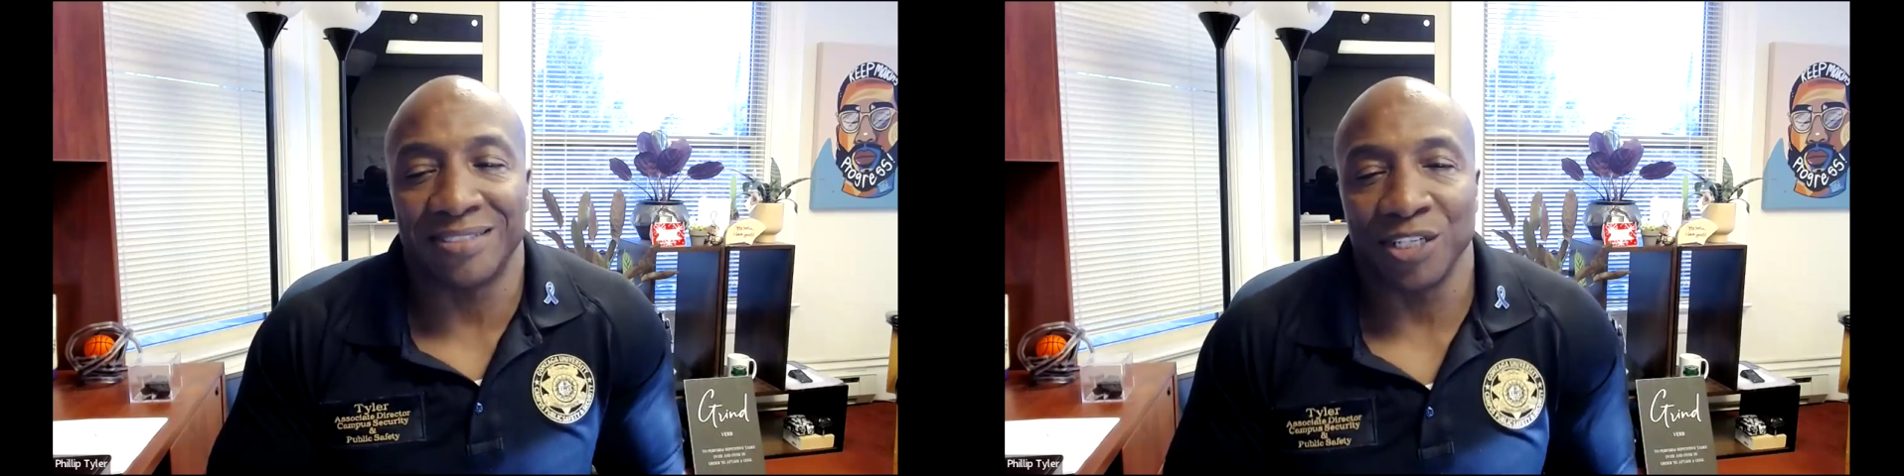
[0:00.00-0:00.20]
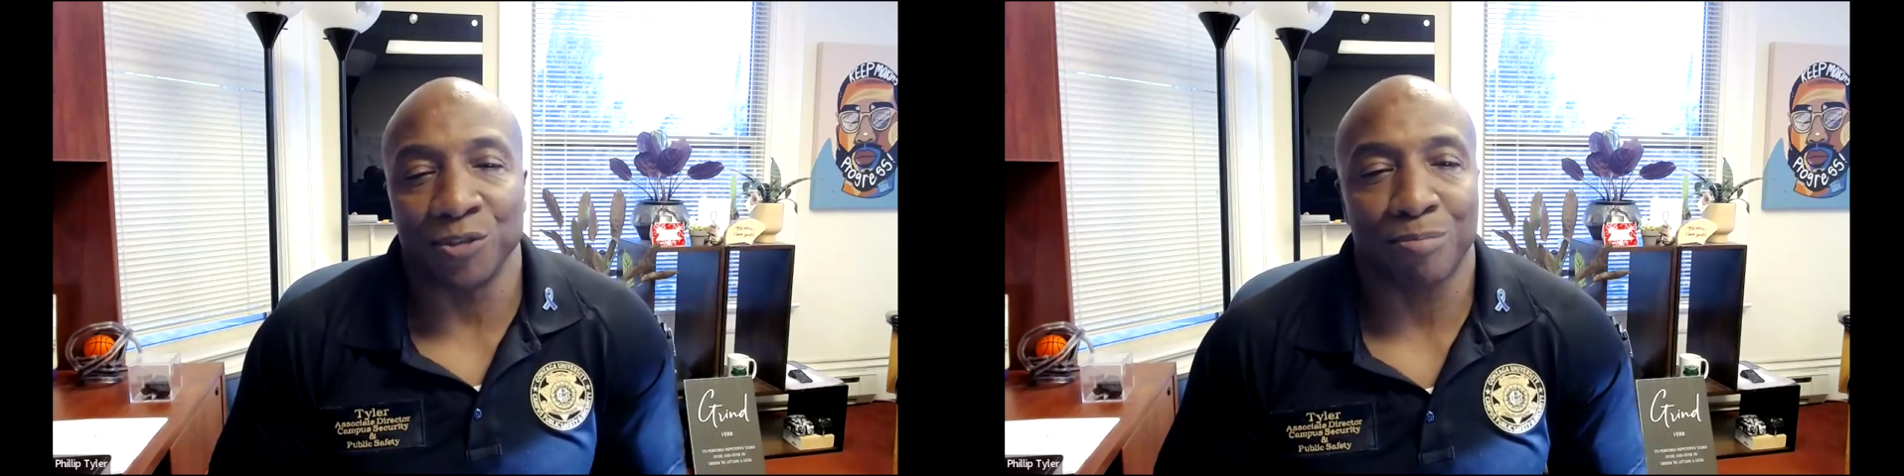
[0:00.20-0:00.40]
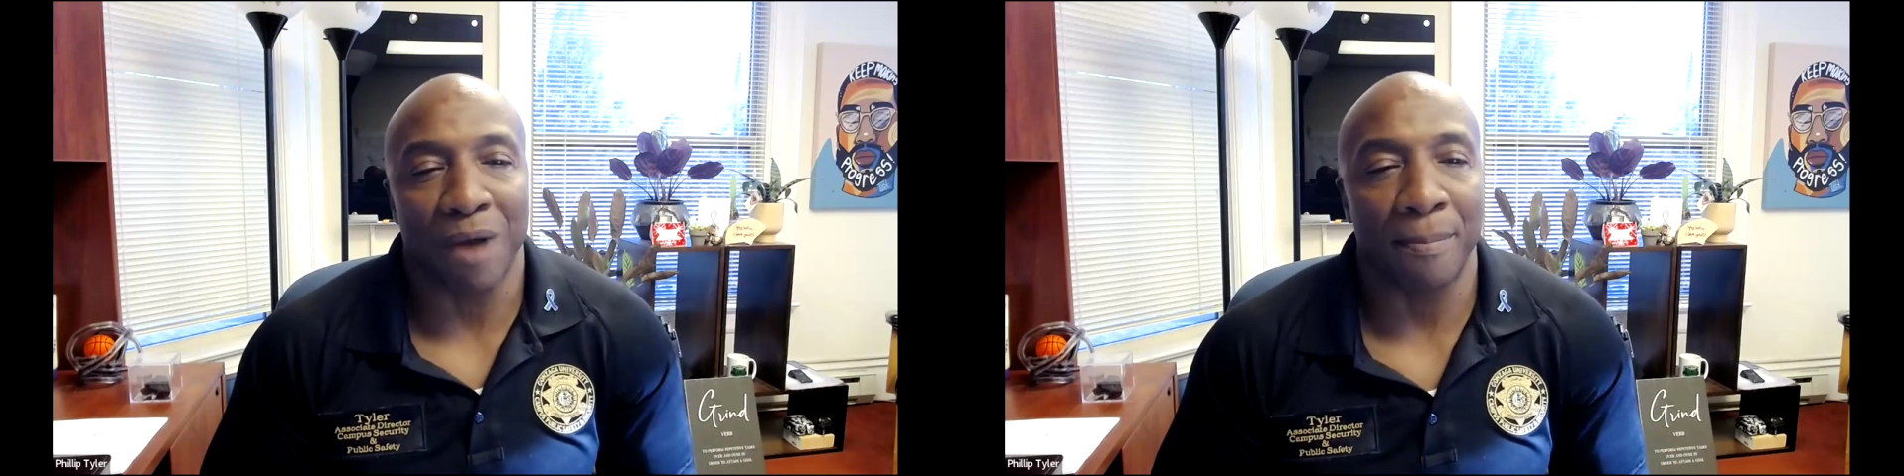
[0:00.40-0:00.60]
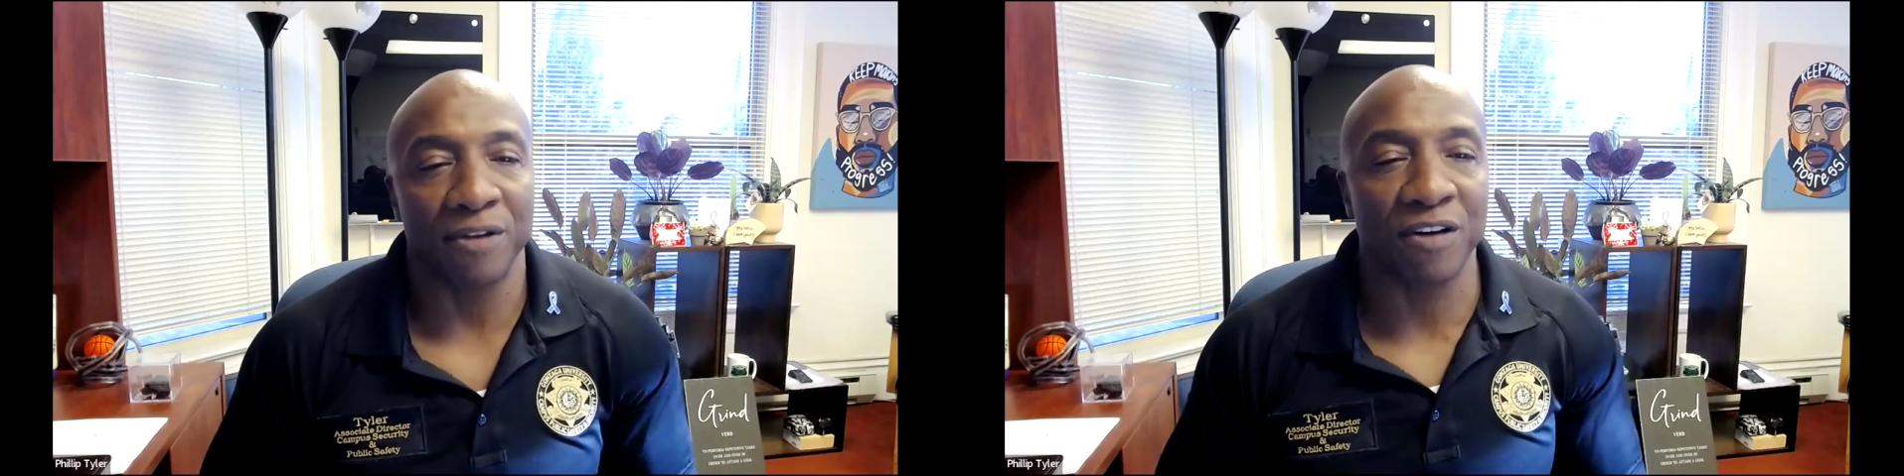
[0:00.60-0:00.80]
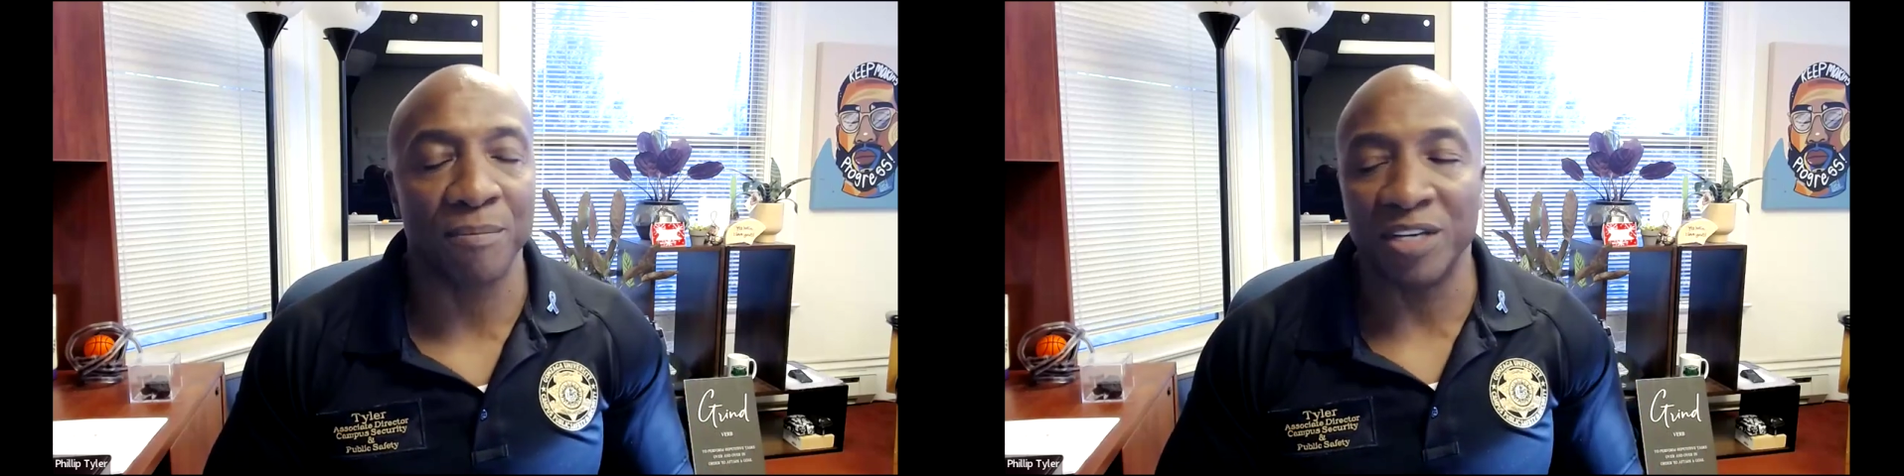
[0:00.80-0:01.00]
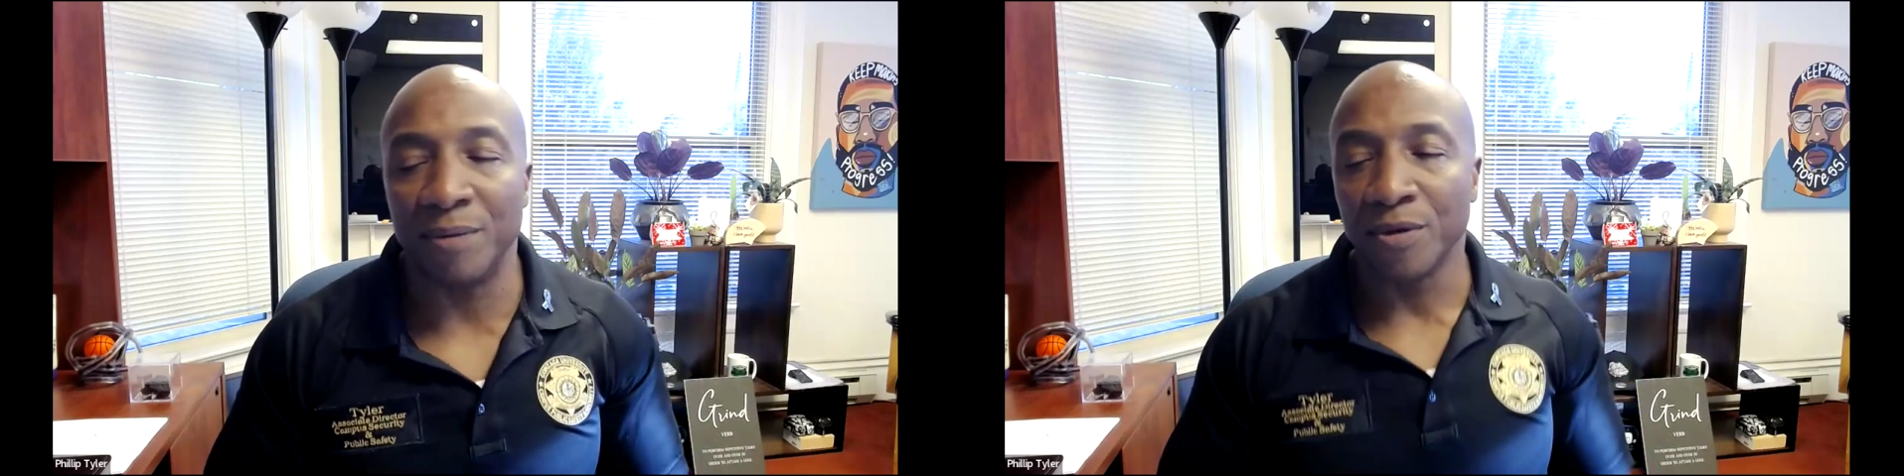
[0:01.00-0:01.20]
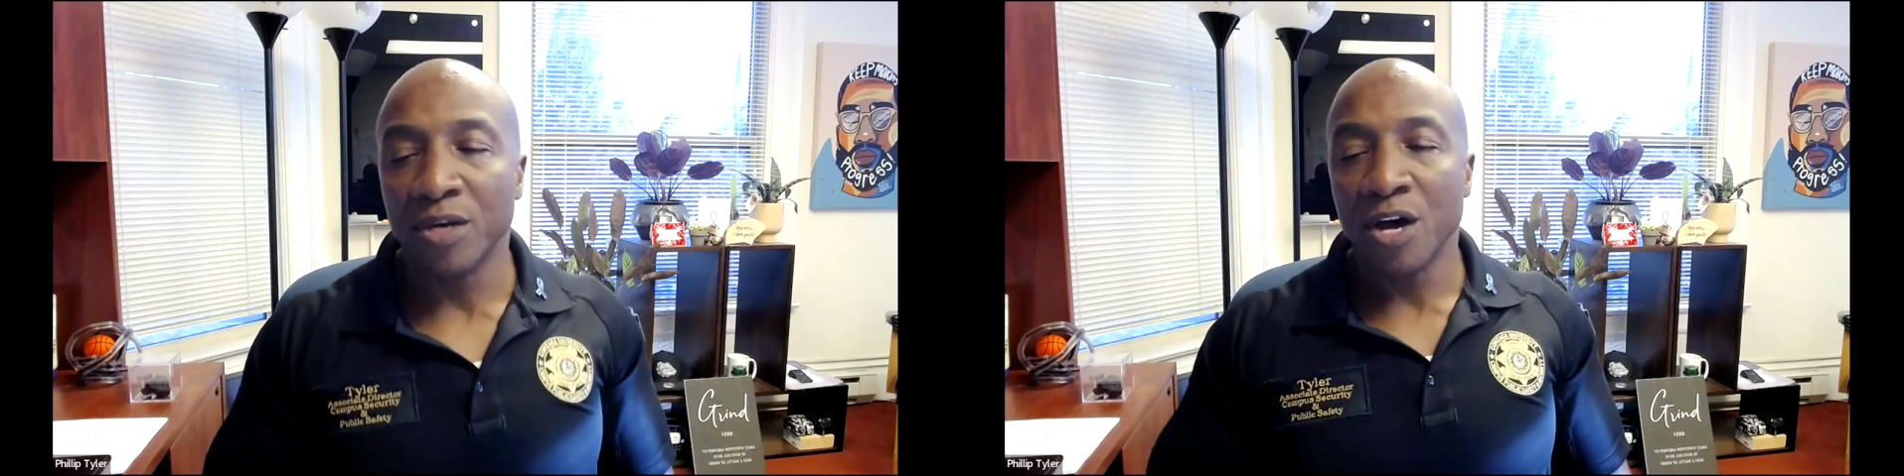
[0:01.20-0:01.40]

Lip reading: steal their property from them.